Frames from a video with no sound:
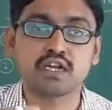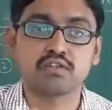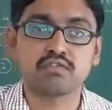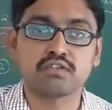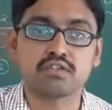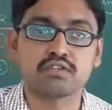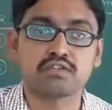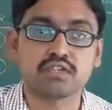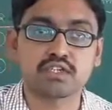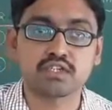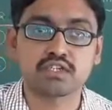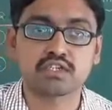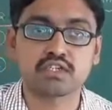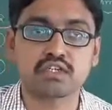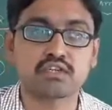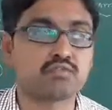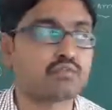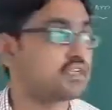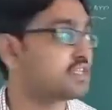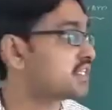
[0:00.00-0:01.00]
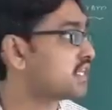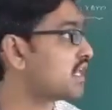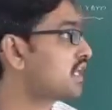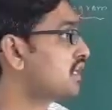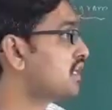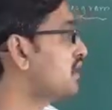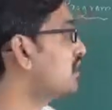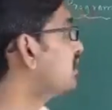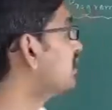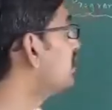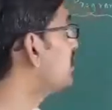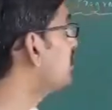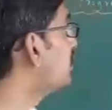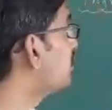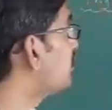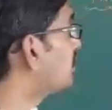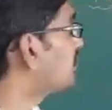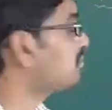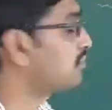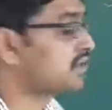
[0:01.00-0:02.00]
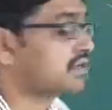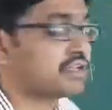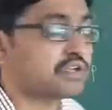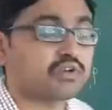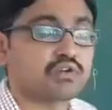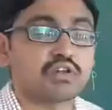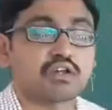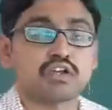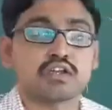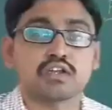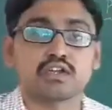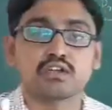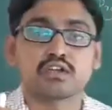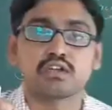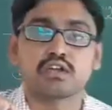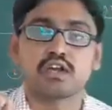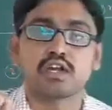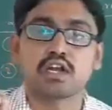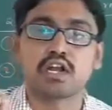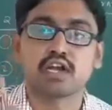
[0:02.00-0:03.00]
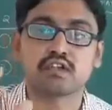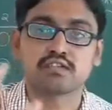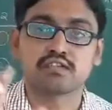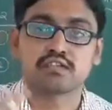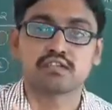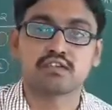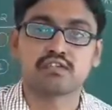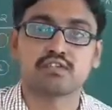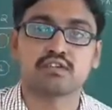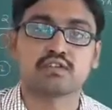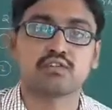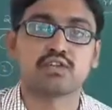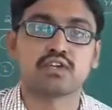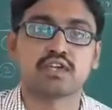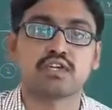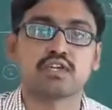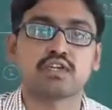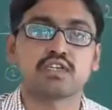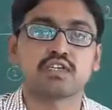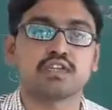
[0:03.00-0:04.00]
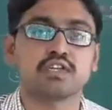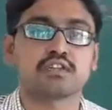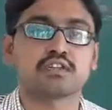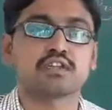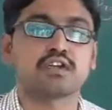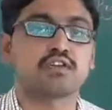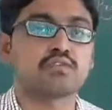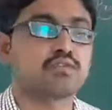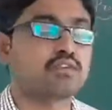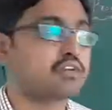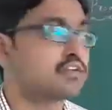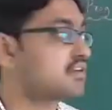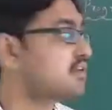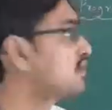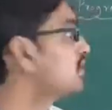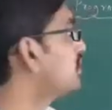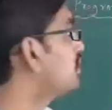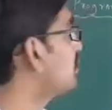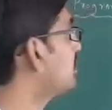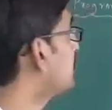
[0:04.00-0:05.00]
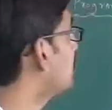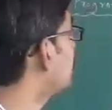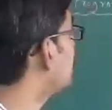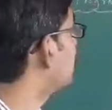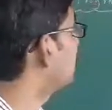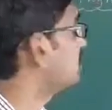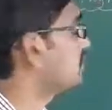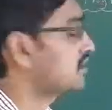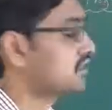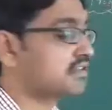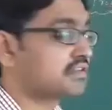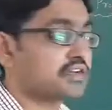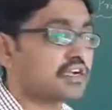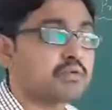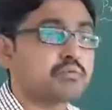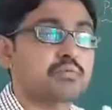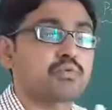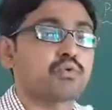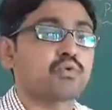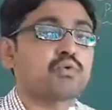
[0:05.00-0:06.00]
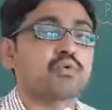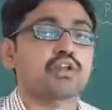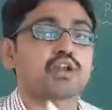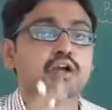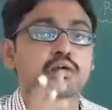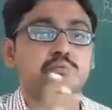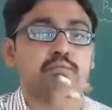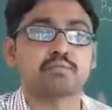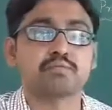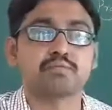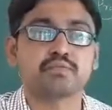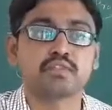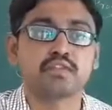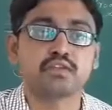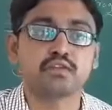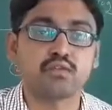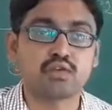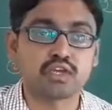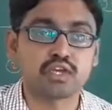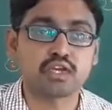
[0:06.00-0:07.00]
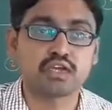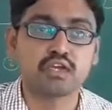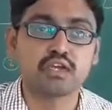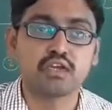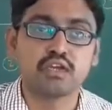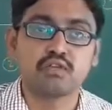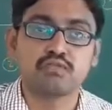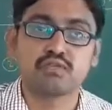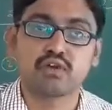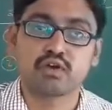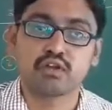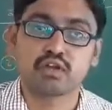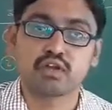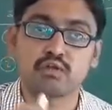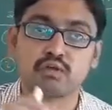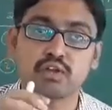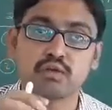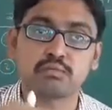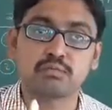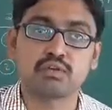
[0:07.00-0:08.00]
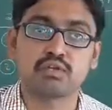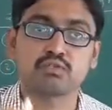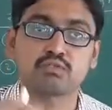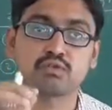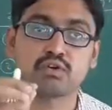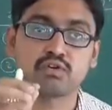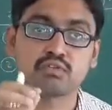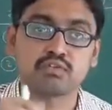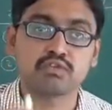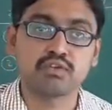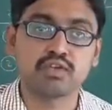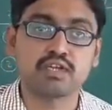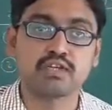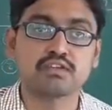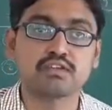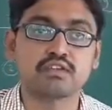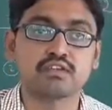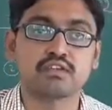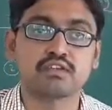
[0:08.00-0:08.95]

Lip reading: of instruction which carry one particular task. Okay, that is called what that is called program. Okay, for developing softwares,